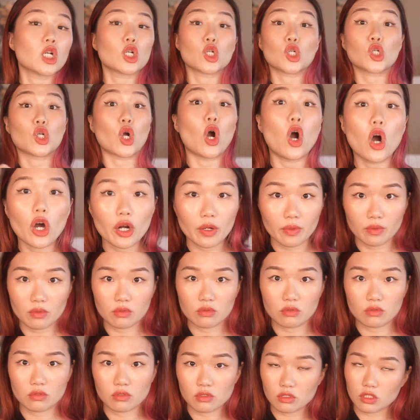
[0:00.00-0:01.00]
gone,
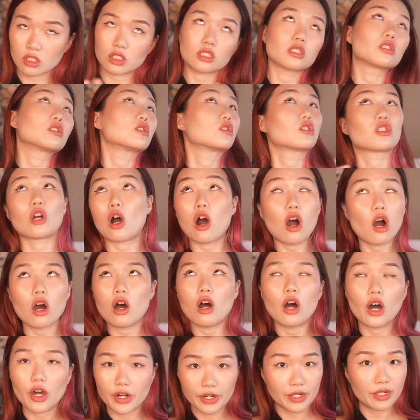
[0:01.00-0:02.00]

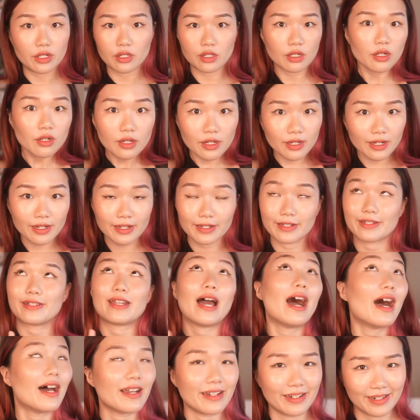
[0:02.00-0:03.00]

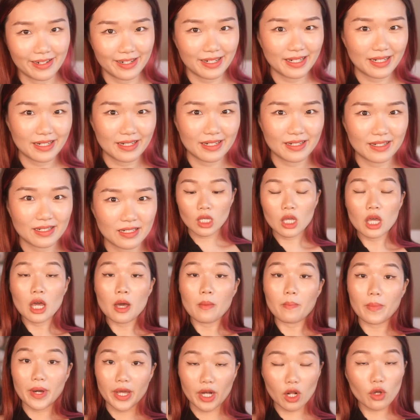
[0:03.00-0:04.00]
done.
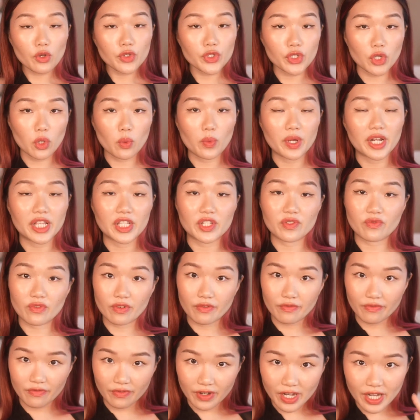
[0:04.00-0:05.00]
But also when it's
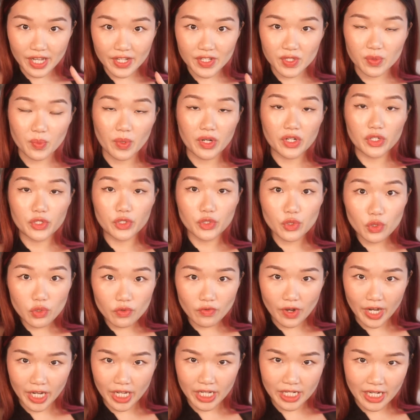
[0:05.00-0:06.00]
reversed, when you
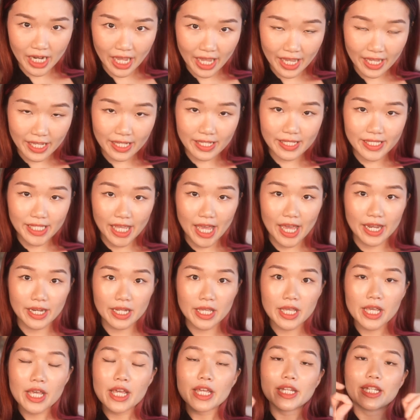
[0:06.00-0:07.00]
recognize that
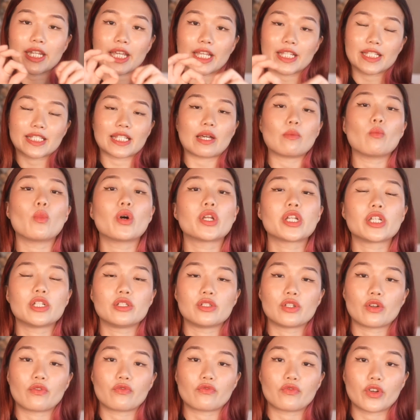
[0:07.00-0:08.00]
there's someone in
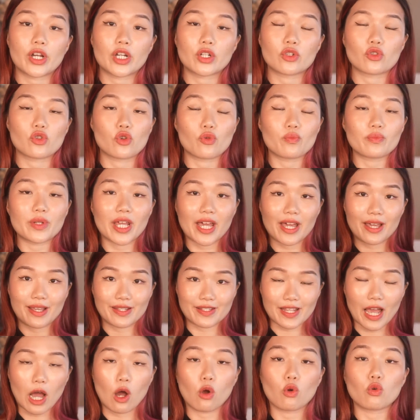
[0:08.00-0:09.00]
your friend group that
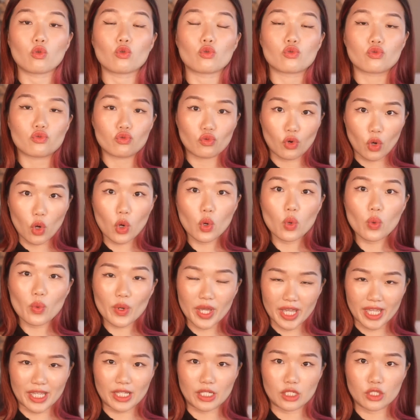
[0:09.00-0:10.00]
is
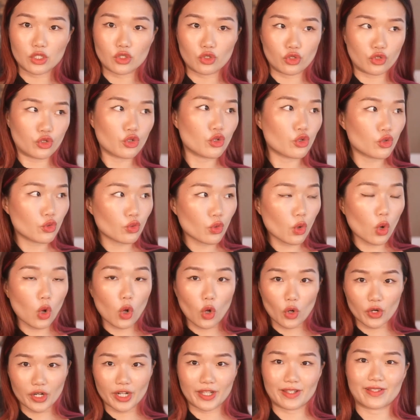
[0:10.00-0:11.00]
outgrowing you
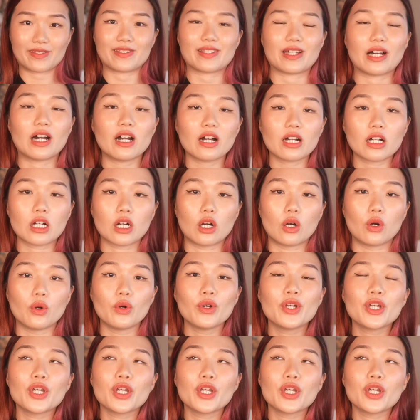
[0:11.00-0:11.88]
or the circle,